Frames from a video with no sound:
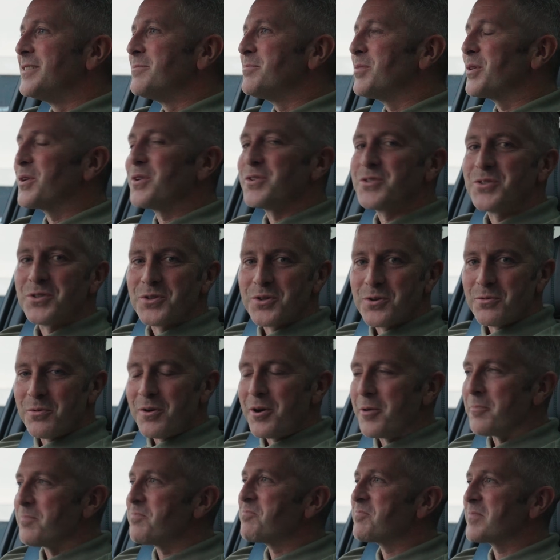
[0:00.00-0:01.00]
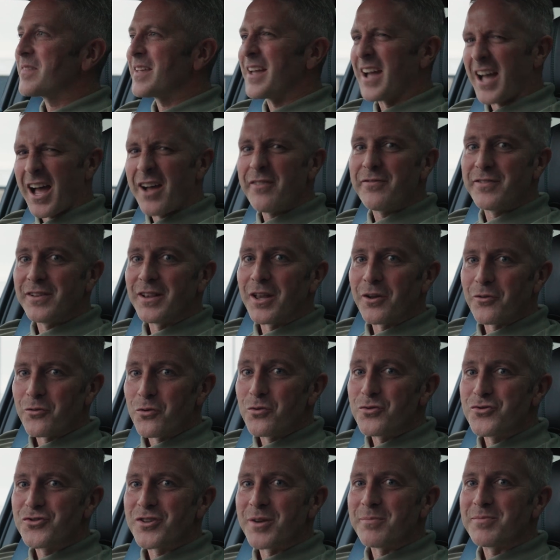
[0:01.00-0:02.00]
Because you know what? I feel a
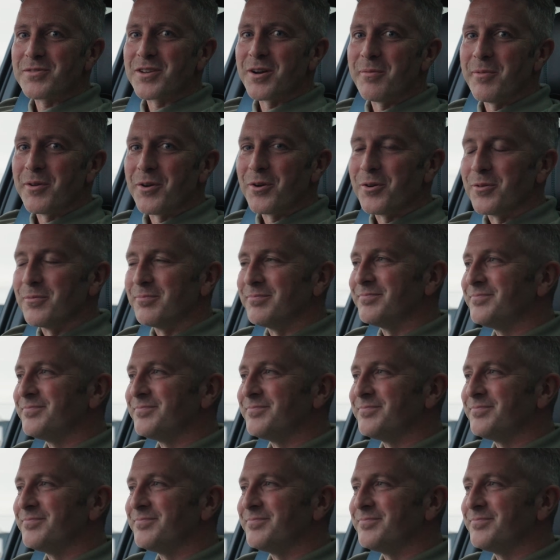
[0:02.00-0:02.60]
road trip's coming on.